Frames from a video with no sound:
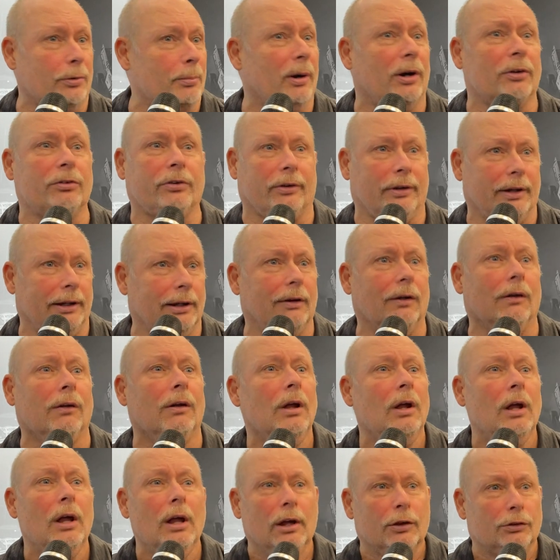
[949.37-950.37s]
bar is illegal.
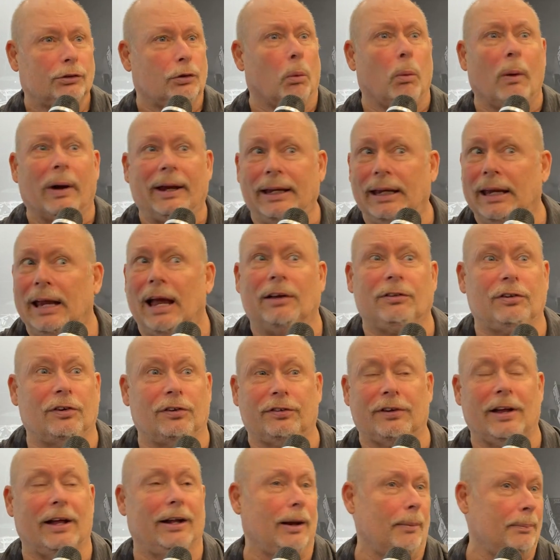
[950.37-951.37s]
The way he has it
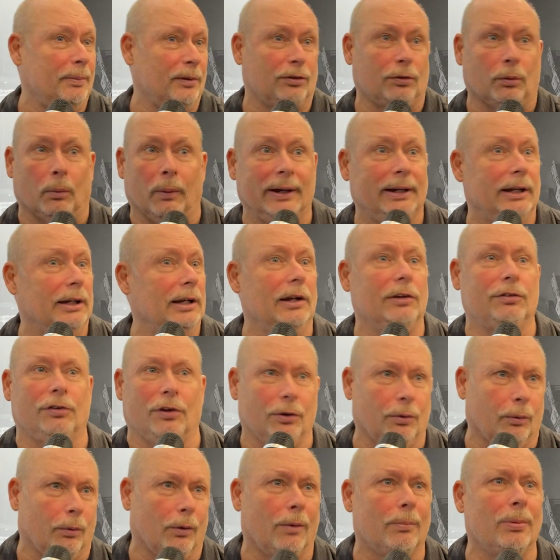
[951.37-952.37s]
set up is the way it is in
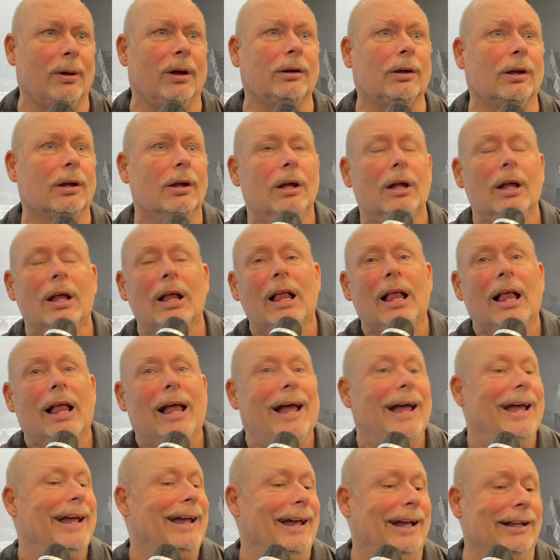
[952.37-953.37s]
the rule book.
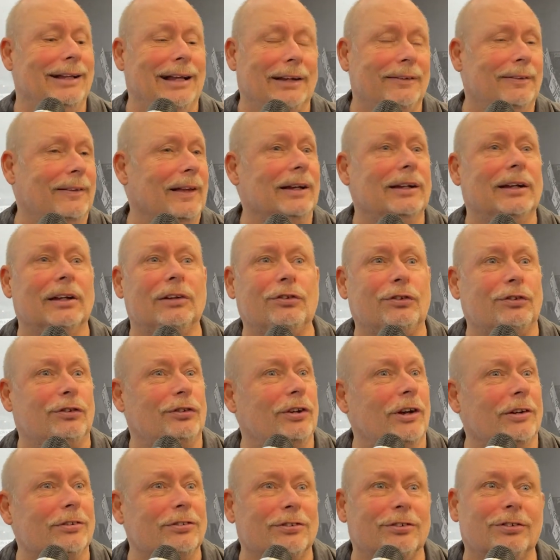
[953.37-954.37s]
And I think it's
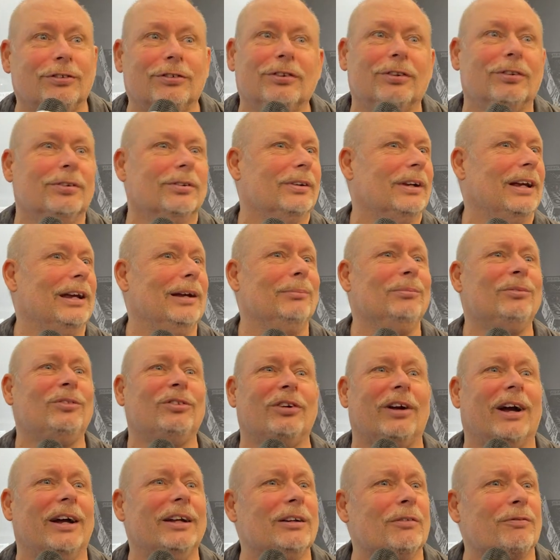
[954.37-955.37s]
just him
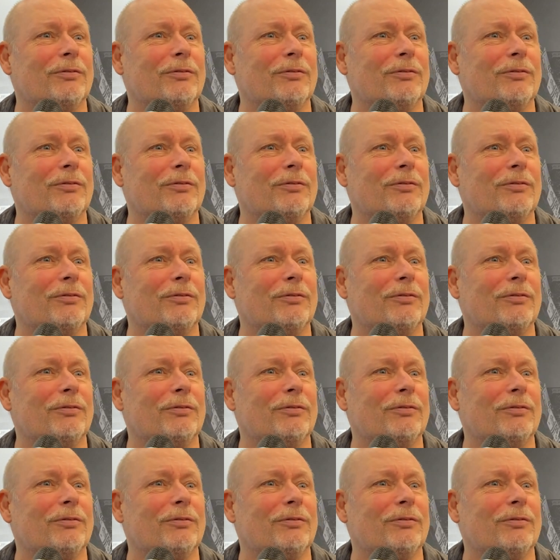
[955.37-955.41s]
trying to